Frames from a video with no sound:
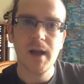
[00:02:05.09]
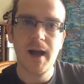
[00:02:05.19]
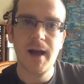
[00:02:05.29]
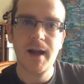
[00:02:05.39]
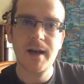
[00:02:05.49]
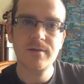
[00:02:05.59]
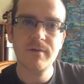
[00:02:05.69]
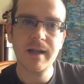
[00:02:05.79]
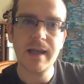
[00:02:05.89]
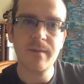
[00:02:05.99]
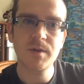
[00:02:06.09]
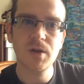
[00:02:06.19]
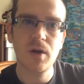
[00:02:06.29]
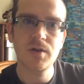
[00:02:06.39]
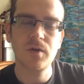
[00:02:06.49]
and really I'm
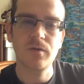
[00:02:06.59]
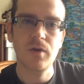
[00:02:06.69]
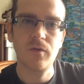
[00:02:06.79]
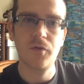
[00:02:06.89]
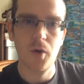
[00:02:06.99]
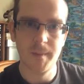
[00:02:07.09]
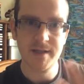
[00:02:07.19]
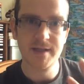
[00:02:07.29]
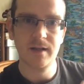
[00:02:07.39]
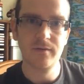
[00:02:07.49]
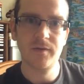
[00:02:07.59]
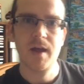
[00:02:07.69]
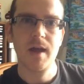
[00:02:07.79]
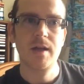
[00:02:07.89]
starting to sort of conform myself